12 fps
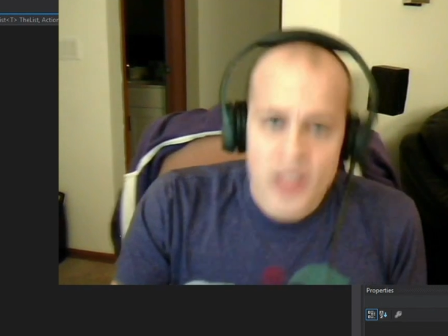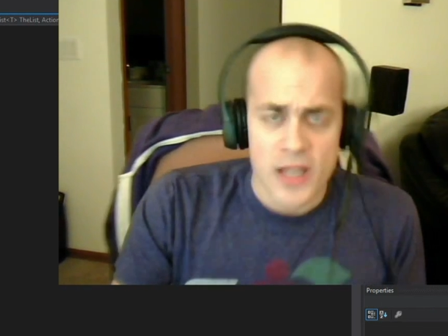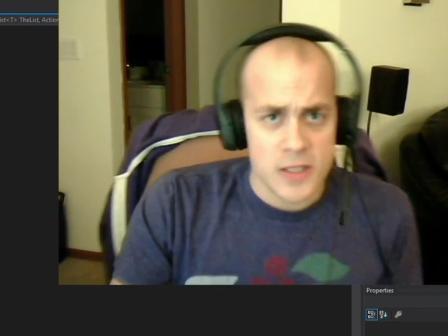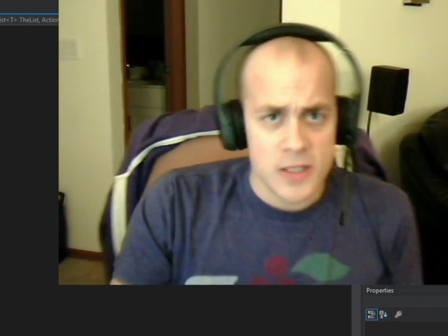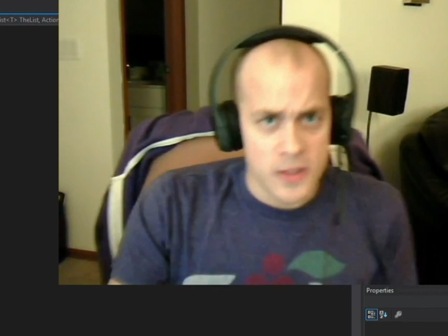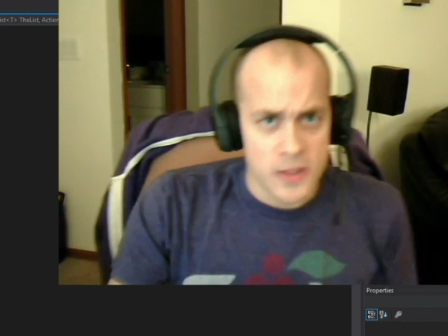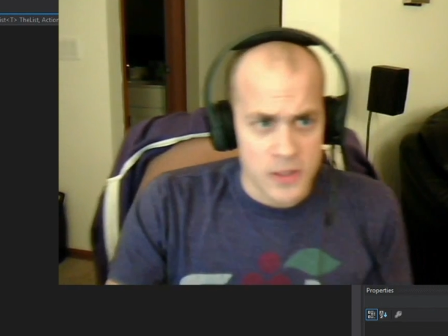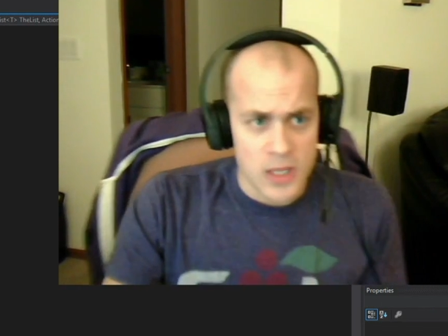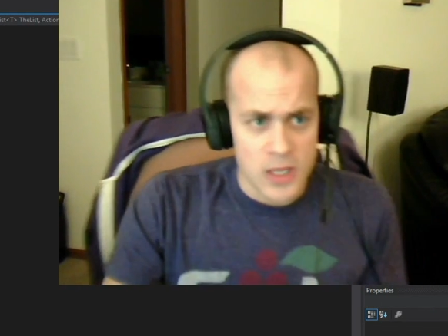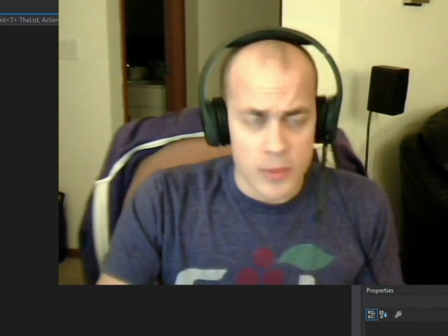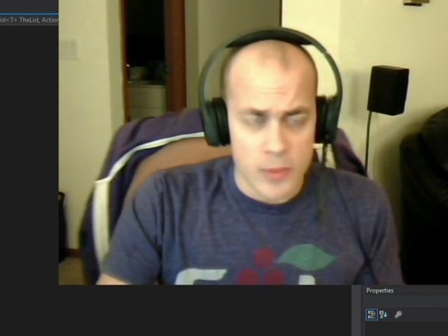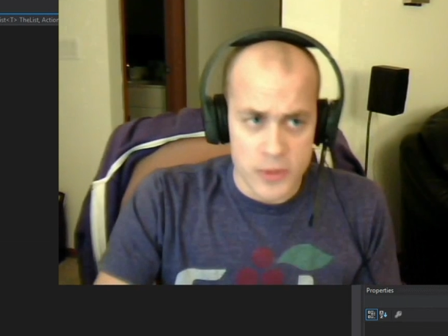Yes, this
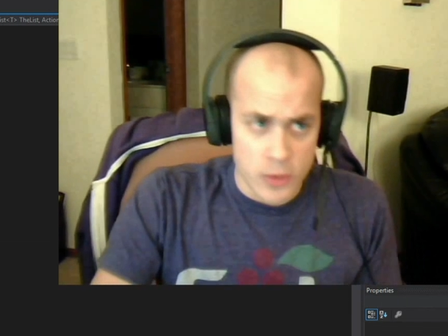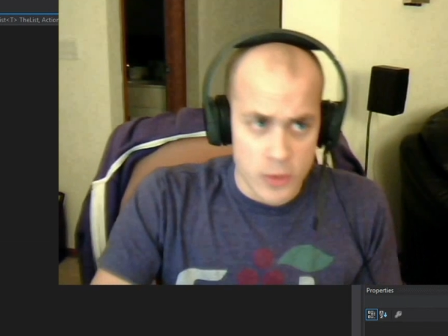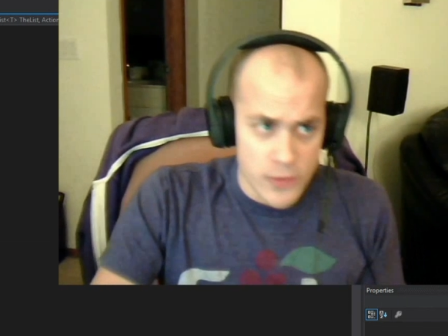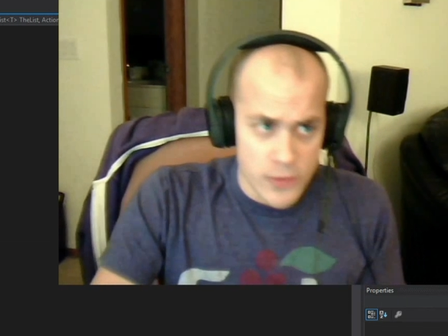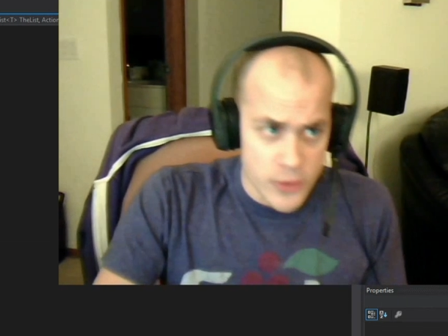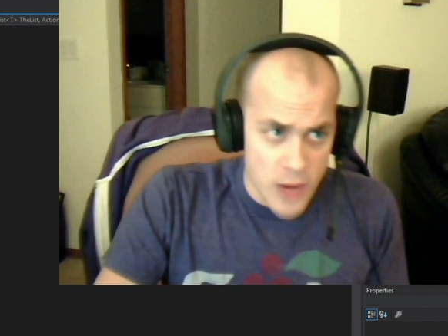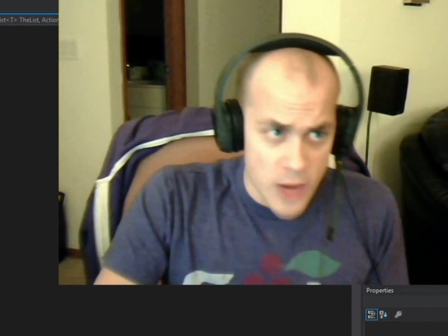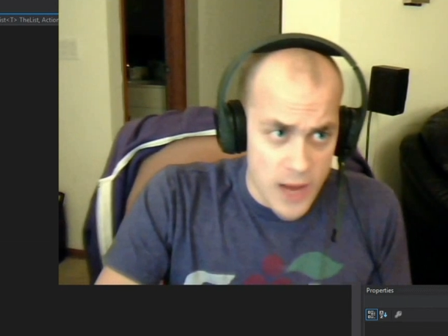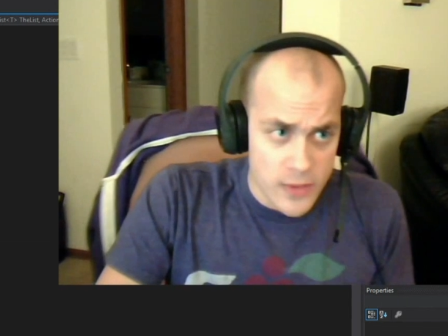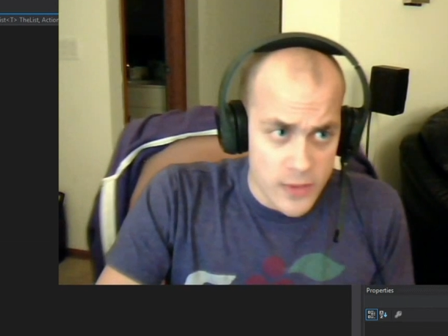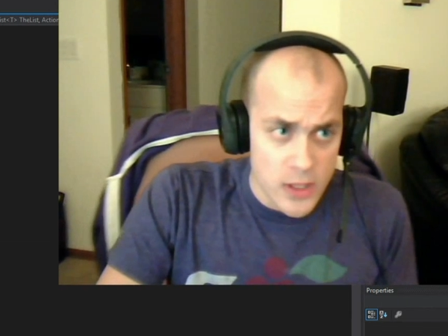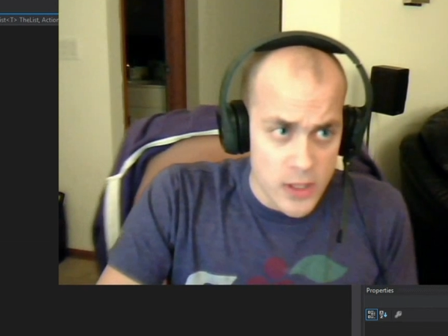example is sort of
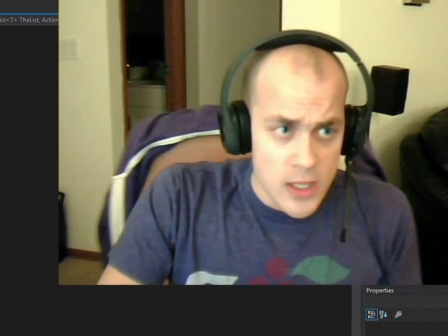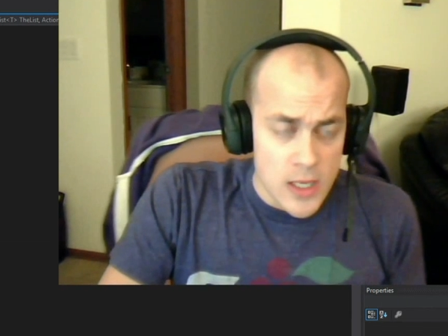contrived,